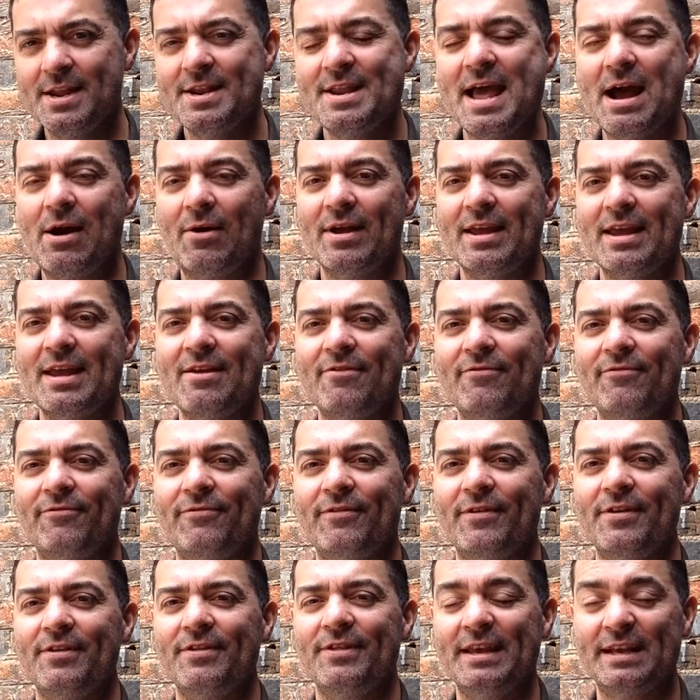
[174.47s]
Now,
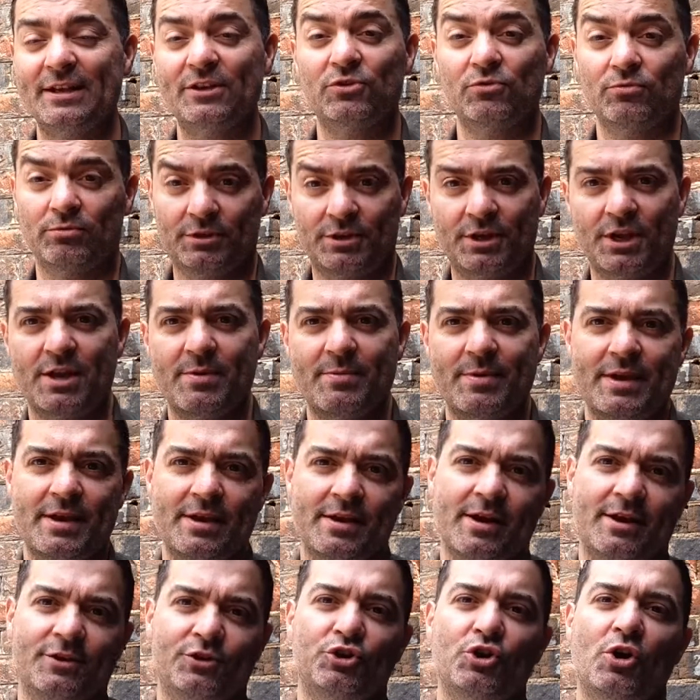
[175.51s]
if this was going to be
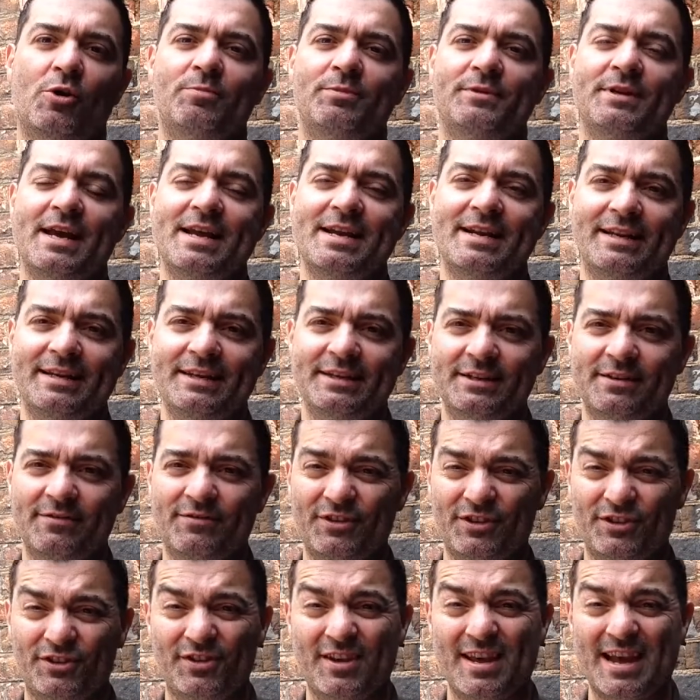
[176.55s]
a top 10 list of
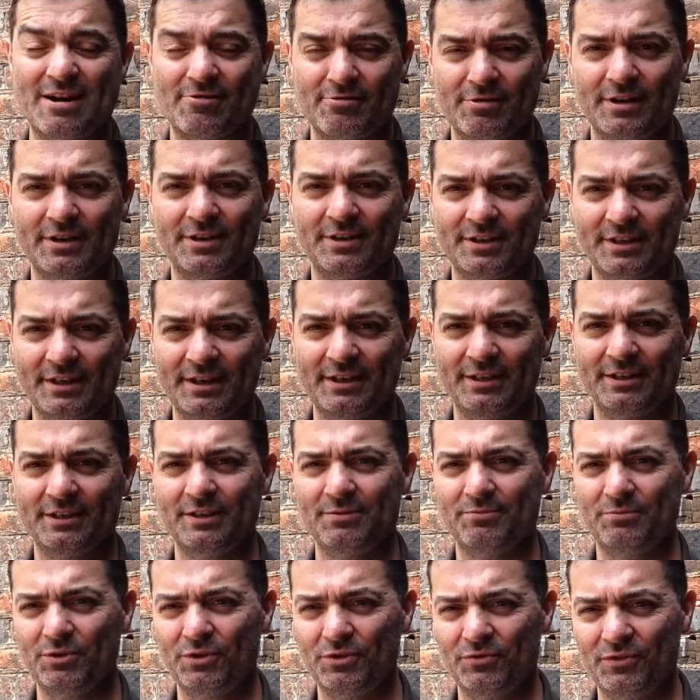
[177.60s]
the scariest scenes
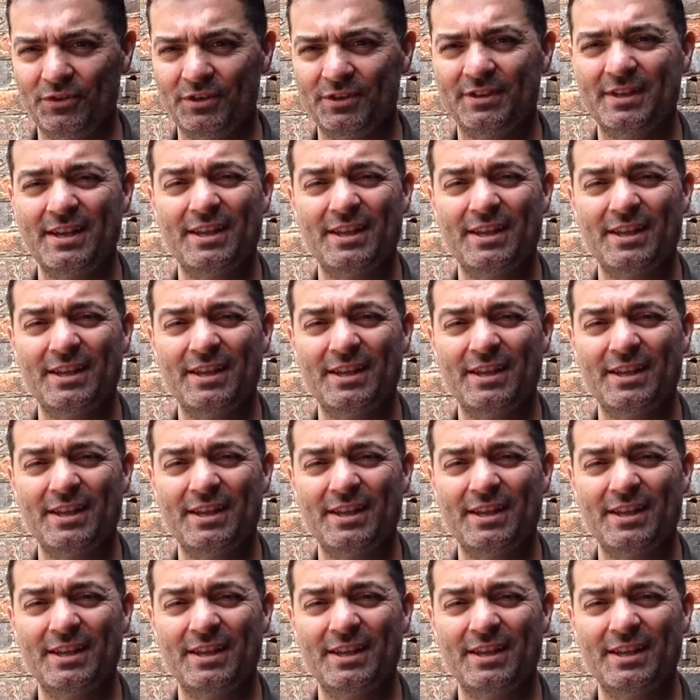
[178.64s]
in movies,